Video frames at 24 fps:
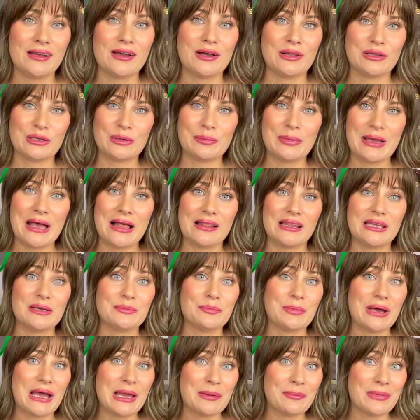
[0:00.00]
color
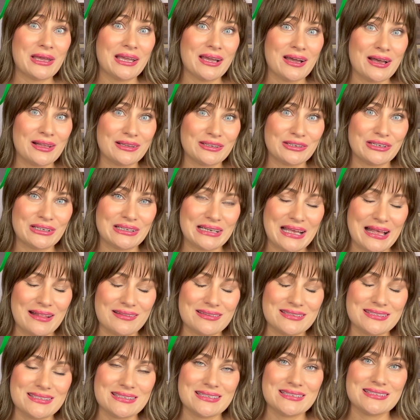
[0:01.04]
palette by my color
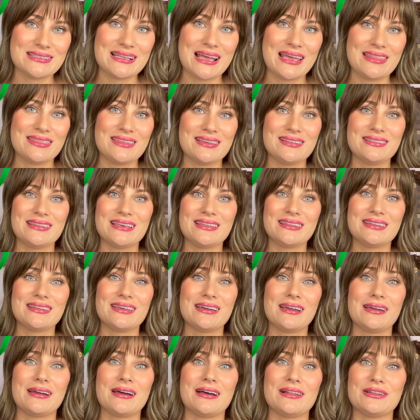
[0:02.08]
analysis. I think that
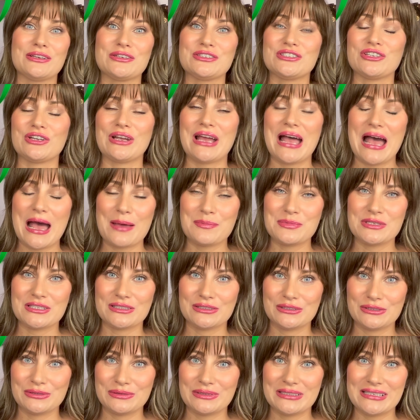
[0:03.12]
the colors are
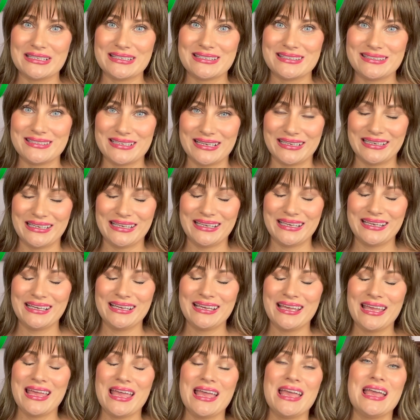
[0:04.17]
absolutely
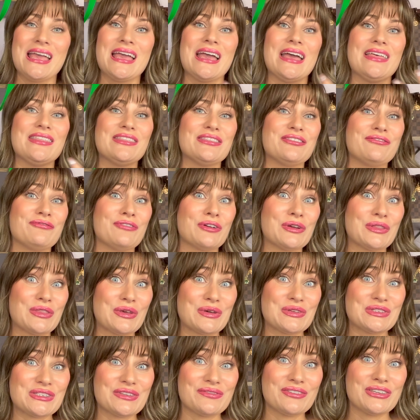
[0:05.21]
stunning. And for
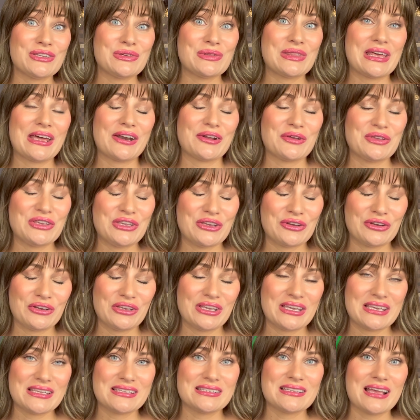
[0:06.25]
those of you that are
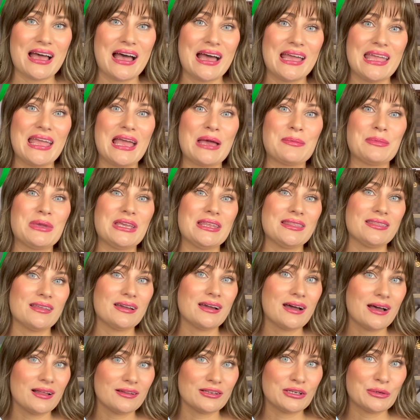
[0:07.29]
curious, I am in the
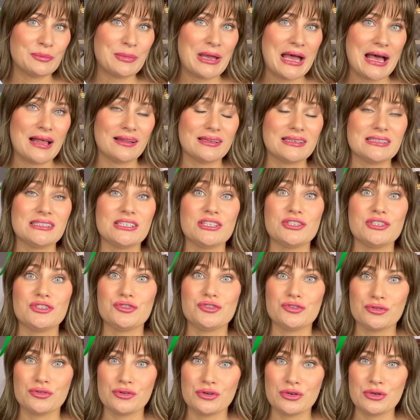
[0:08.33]
color palette
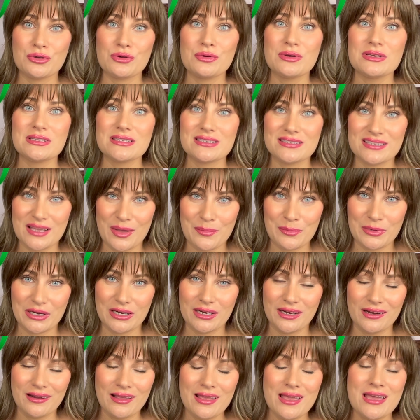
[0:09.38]
True
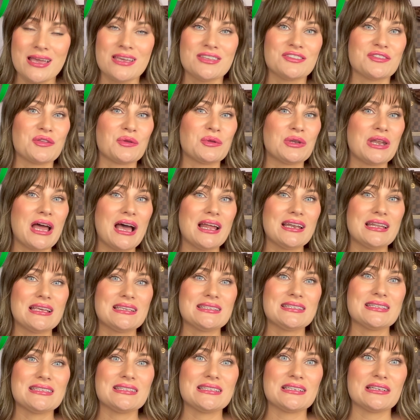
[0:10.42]
Summer. So not
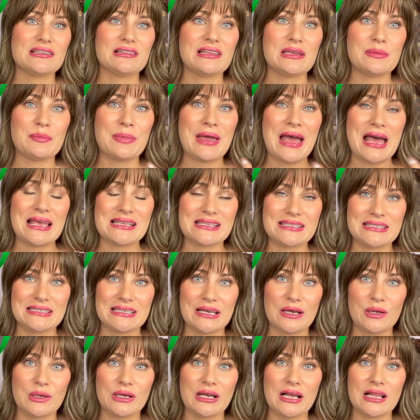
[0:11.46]
necessarily
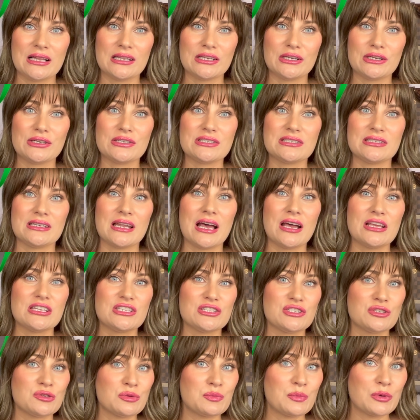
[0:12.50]
pastel colors, not
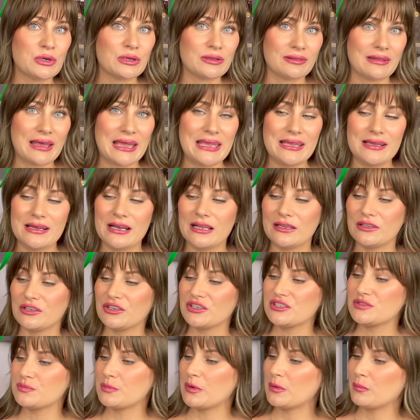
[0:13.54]
super light
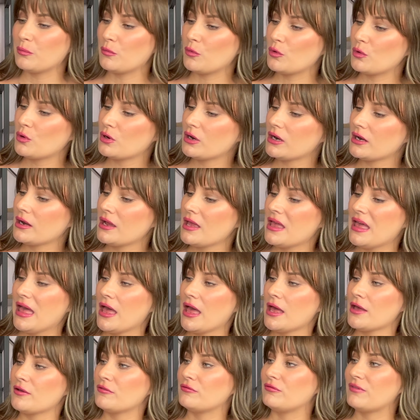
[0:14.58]
colors, but more
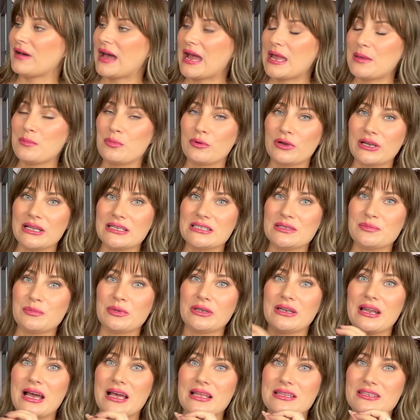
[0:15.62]
vibrant, but
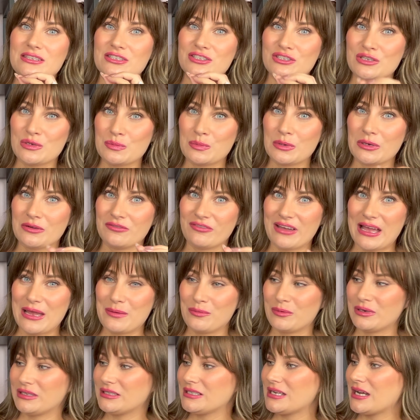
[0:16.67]
not super
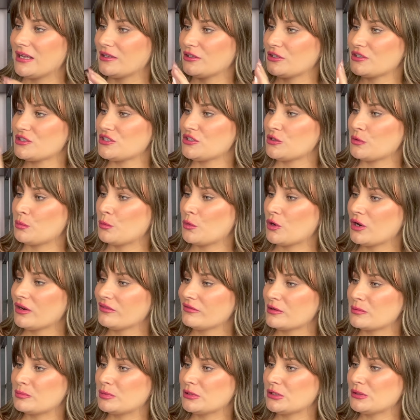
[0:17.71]
vibrant colors. So more of
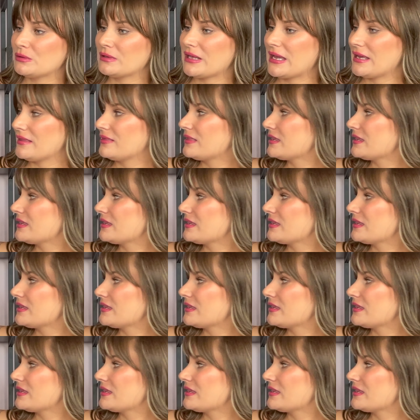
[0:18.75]
a blue like